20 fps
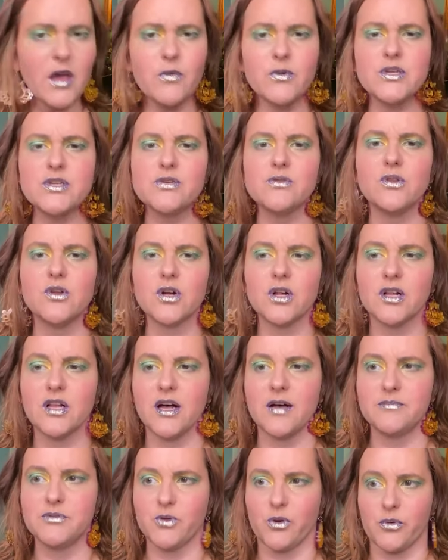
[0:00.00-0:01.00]
we do look
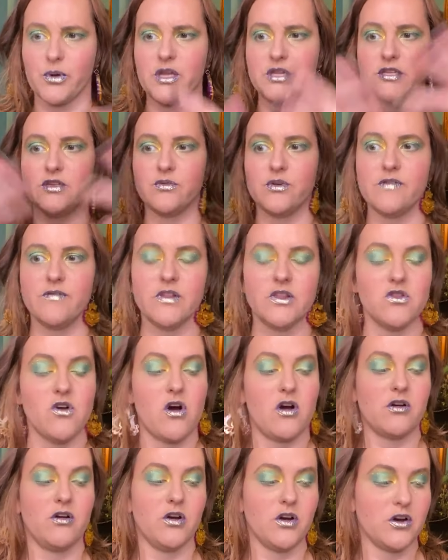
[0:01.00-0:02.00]
clubs where we do even
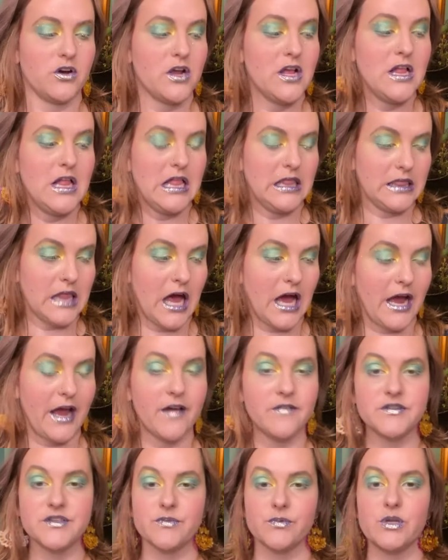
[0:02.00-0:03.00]
longer
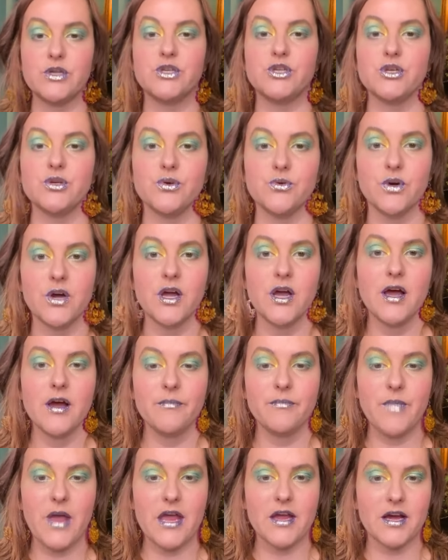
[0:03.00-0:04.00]
lives and we do
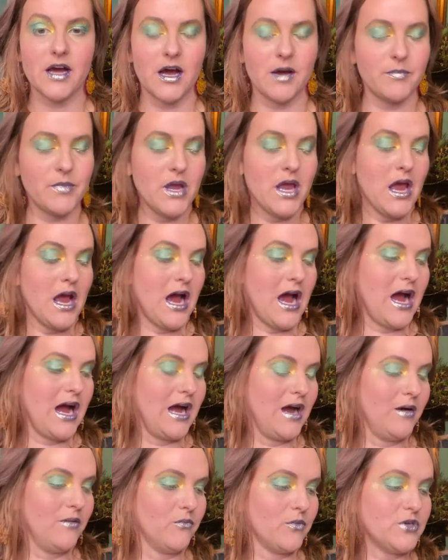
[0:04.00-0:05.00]
makeup.
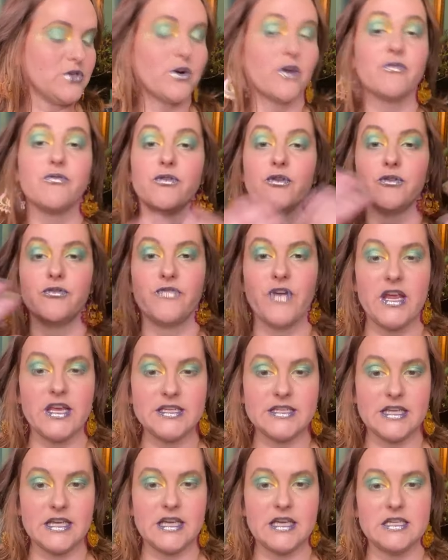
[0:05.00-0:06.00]
We do our full
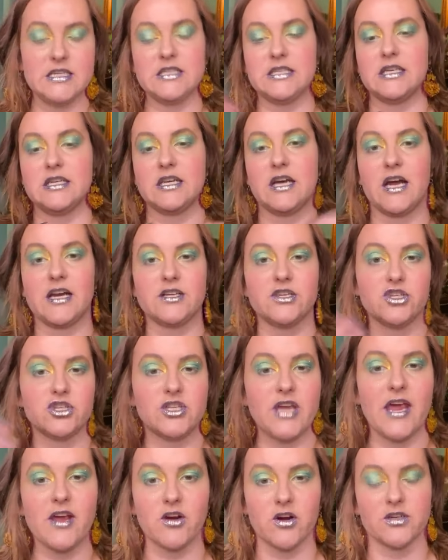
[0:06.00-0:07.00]
faces and kind of
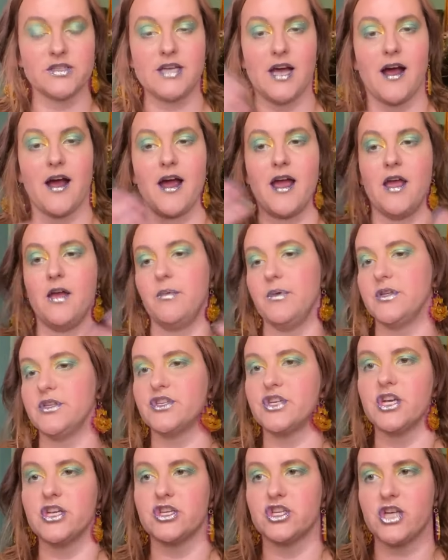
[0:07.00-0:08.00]
just take our time
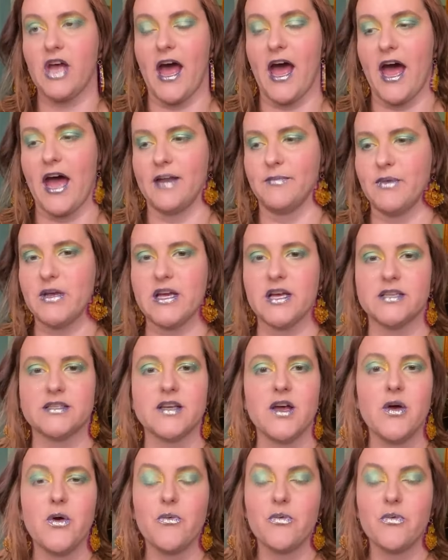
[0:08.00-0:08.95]
and chit chat because